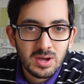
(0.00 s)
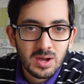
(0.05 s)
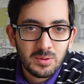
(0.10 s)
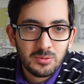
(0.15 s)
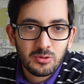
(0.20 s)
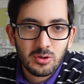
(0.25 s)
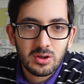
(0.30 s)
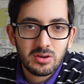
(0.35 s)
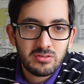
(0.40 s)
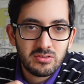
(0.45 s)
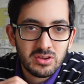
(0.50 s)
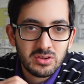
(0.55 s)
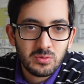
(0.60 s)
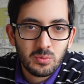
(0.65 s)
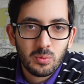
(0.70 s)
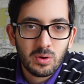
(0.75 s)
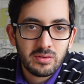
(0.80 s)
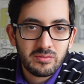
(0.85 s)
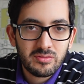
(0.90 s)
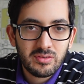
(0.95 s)
I'm trying to reach
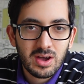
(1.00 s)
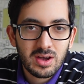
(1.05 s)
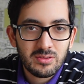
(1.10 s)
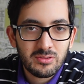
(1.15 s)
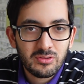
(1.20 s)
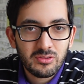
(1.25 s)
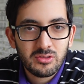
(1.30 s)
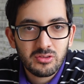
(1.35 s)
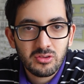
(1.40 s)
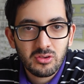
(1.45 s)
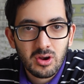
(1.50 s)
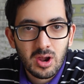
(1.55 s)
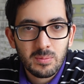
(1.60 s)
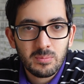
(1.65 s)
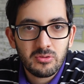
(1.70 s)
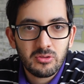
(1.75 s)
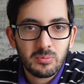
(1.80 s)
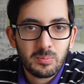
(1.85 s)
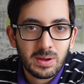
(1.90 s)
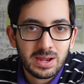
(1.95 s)
1,000
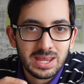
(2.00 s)
subscribers by